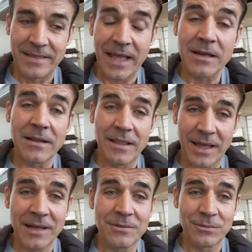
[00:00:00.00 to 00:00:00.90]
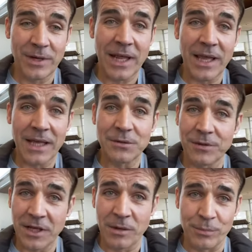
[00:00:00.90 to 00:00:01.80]
Then that when I got
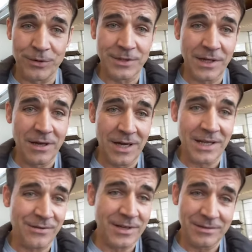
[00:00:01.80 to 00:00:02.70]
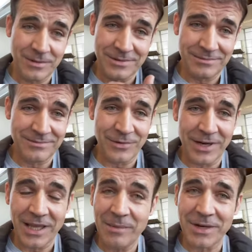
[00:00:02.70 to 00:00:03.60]
to the airport in Calgary,
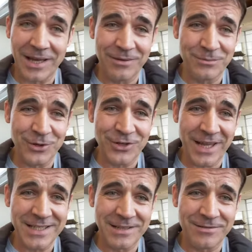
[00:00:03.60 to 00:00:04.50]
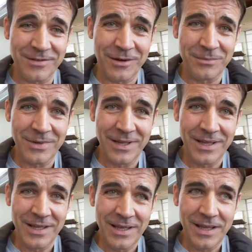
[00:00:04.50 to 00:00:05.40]
where I am now broadcasting from,
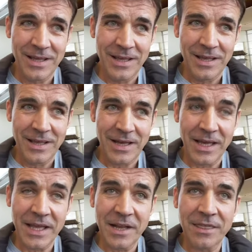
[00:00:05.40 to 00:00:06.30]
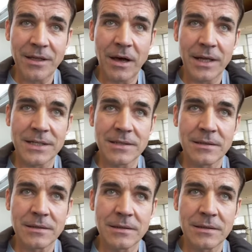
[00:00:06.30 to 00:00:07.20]
I had a thought.
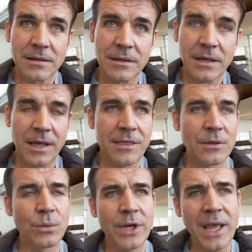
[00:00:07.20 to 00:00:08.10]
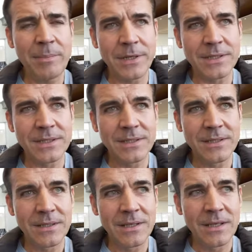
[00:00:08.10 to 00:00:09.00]
I thought, what happened?
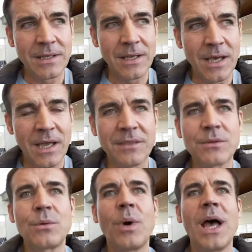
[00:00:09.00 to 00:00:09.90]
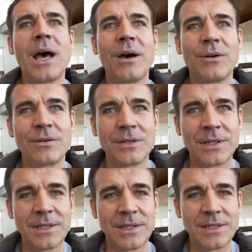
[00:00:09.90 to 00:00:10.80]
I thought, wow,
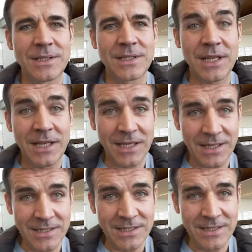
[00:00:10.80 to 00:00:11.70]
say it.